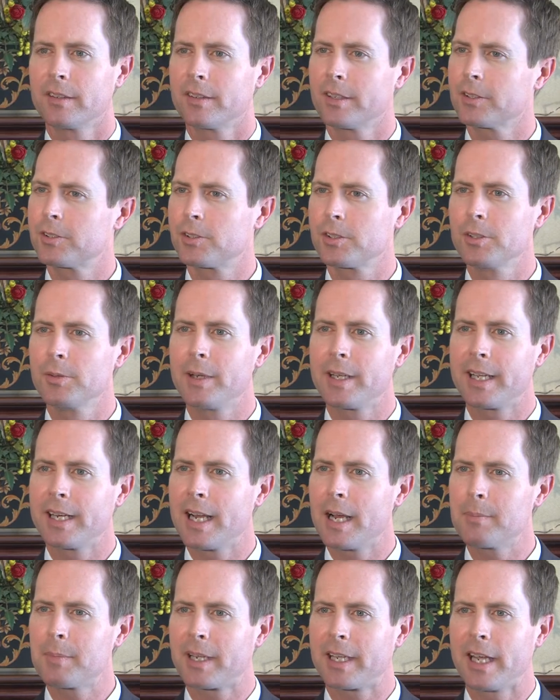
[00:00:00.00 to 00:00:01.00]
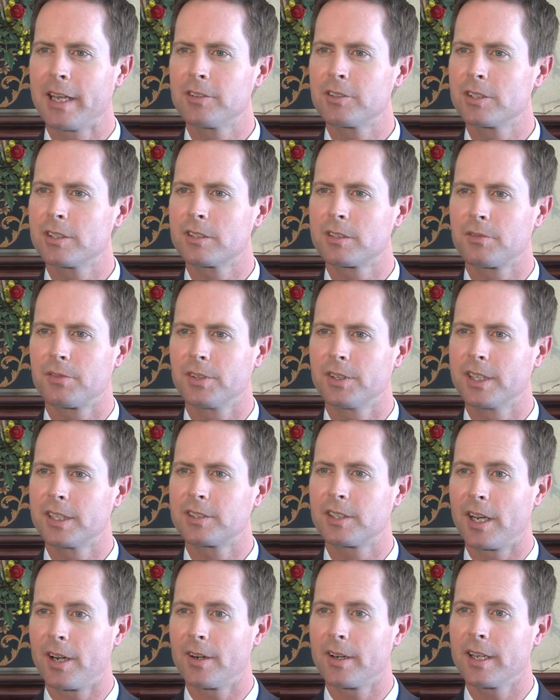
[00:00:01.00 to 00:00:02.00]
They're true economic engines for
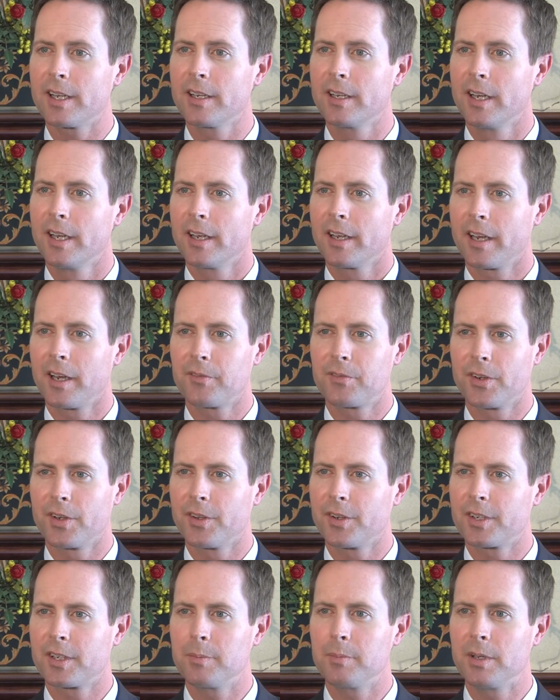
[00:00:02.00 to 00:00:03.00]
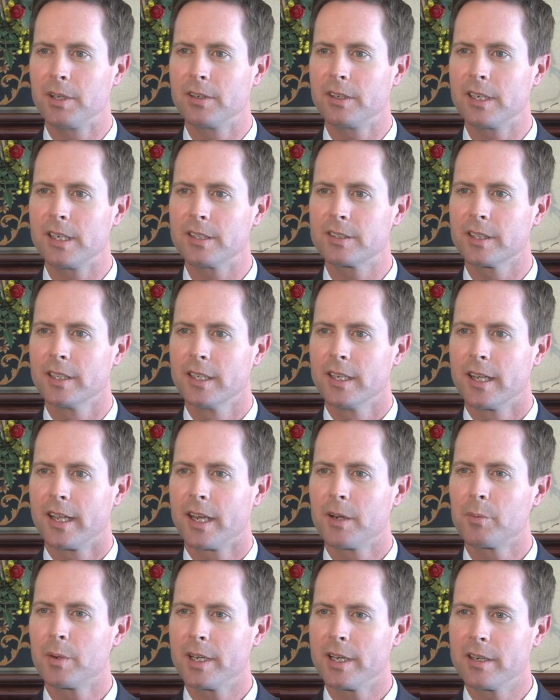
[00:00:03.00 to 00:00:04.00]
this area and for their communities,
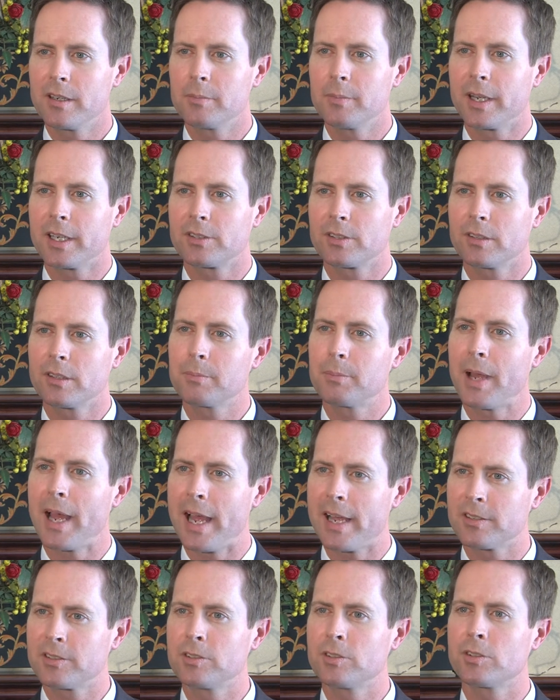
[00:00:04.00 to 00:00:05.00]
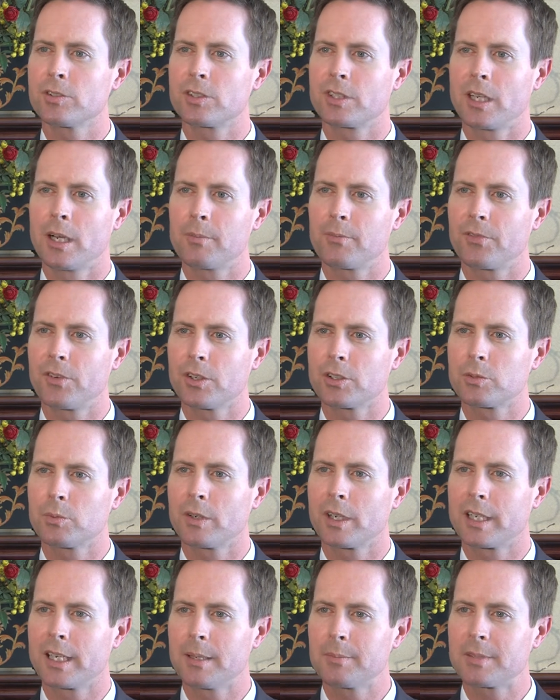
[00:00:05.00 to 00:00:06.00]
and we need to make sure that passengers come first
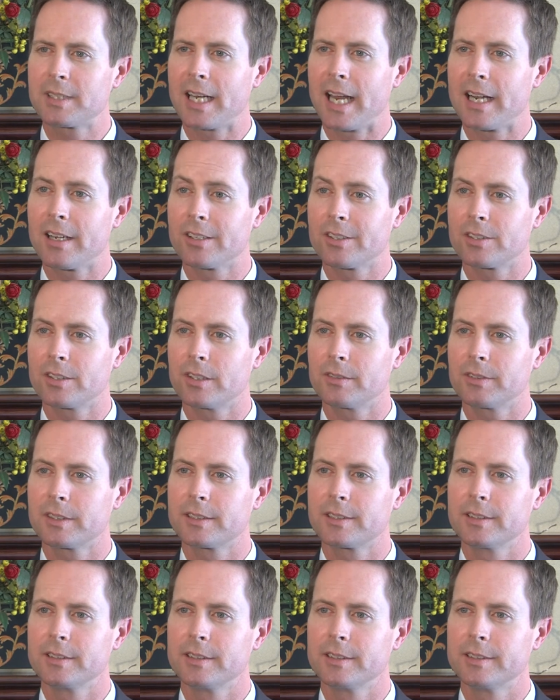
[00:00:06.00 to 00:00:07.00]
when it comes to air service.